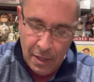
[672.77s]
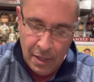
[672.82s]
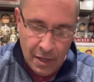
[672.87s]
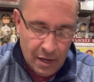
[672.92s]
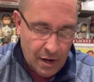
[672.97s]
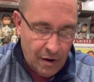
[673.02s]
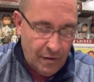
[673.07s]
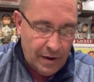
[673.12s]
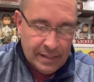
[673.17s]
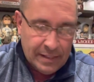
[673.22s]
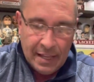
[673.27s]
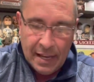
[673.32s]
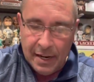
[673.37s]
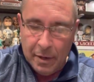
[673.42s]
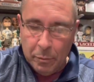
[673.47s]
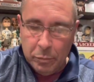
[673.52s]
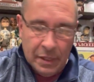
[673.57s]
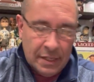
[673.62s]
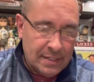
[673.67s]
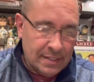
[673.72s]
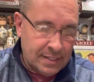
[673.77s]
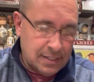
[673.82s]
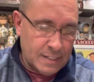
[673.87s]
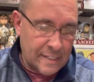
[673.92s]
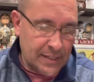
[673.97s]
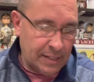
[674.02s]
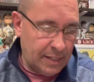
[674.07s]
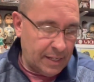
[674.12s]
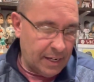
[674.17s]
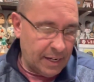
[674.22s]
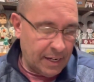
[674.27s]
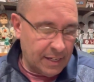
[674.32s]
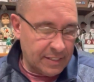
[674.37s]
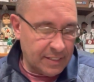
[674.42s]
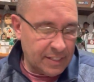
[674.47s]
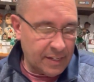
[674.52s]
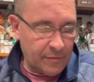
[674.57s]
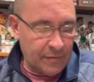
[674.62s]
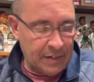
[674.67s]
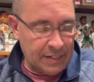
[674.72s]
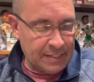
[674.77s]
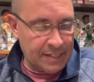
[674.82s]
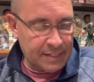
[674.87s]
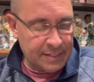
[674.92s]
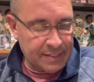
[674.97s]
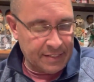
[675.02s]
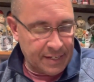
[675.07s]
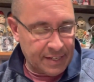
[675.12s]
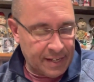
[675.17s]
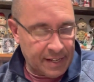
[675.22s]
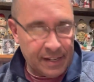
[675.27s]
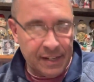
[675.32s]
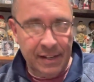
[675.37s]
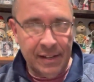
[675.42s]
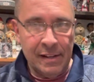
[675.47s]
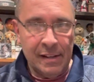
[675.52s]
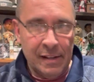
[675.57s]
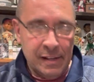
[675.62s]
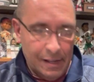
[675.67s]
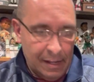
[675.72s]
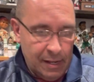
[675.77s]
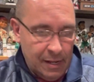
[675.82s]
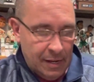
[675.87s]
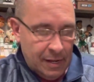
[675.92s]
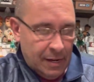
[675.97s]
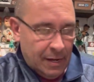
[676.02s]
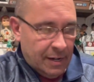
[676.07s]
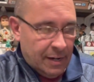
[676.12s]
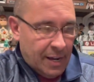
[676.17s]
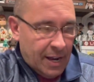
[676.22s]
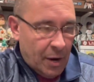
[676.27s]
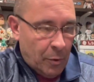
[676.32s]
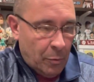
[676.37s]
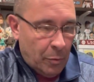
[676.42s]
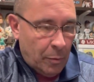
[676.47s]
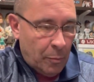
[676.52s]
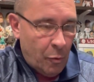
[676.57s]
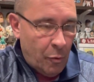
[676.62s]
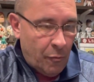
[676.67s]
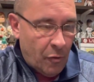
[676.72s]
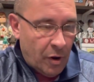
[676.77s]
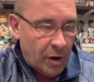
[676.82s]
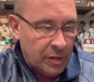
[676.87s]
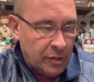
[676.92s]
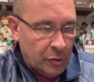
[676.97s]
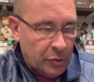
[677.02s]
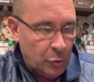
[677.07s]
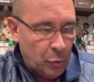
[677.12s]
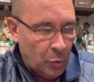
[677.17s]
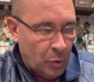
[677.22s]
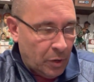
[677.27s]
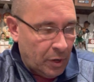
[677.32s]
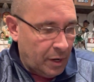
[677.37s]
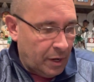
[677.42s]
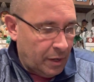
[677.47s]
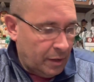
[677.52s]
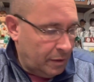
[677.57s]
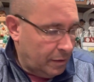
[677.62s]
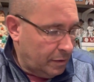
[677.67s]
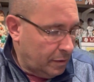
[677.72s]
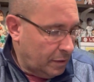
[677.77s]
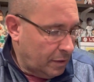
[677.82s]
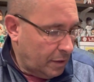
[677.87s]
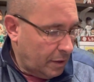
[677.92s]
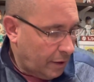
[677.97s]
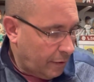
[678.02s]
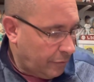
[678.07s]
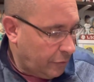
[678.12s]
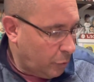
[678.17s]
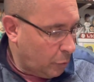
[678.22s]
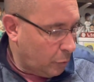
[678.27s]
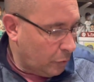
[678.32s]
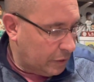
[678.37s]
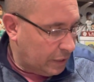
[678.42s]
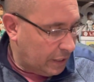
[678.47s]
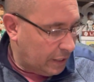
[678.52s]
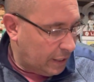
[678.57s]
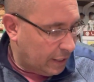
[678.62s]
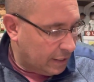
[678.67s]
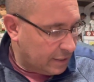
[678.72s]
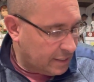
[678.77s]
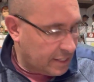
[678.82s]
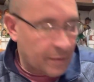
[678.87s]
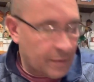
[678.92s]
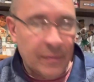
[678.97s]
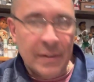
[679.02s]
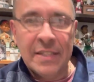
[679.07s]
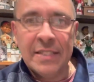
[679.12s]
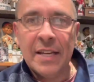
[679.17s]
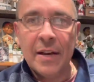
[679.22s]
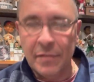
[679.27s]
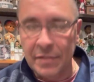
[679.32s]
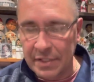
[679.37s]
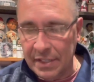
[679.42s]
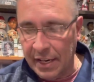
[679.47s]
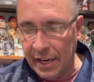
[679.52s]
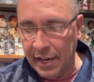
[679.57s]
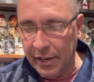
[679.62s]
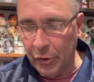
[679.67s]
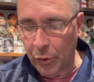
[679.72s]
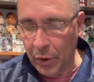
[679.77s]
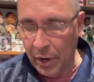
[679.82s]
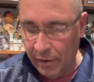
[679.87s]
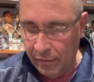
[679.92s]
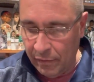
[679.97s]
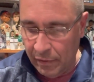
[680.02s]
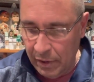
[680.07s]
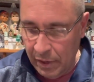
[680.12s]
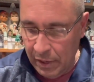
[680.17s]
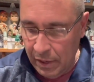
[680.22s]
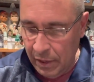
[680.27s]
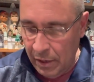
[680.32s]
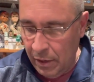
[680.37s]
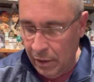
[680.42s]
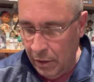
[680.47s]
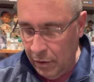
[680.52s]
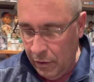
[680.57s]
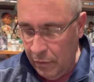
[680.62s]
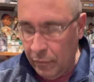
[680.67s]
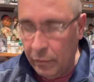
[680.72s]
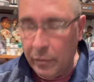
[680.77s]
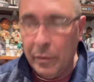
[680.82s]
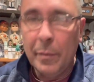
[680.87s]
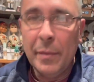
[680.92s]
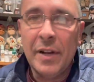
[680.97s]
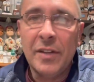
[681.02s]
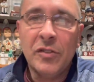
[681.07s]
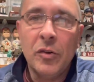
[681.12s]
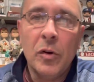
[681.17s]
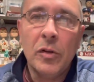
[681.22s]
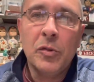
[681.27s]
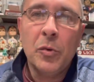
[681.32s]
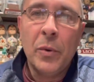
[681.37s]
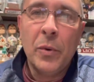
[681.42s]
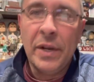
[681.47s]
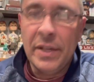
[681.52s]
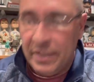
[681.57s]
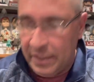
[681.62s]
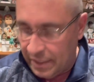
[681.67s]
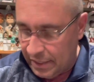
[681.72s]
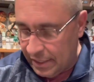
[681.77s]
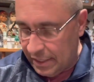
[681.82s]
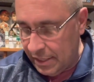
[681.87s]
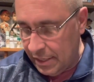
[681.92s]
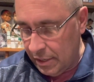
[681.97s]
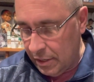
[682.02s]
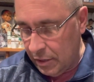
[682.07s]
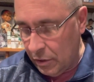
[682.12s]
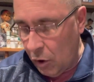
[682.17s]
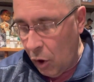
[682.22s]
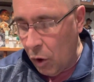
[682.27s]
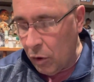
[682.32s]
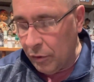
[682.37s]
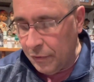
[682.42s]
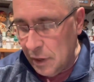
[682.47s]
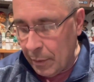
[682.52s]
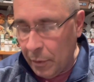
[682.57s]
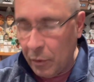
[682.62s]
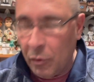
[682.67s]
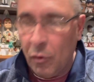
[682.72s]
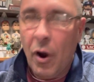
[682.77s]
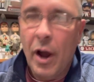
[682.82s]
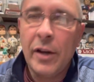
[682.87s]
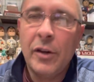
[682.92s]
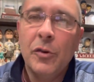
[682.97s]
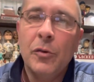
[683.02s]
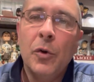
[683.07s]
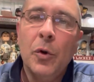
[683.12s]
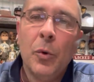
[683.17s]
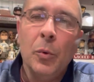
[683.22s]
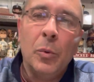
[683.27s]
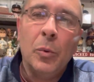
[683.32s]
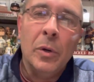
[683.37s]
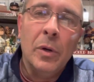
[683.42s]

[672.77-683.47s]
All right, that completes the 76 set. Now we'll move on to a few of the 77s that I do have. From the Minnesota Twins, Hall of Famer Rod Carew.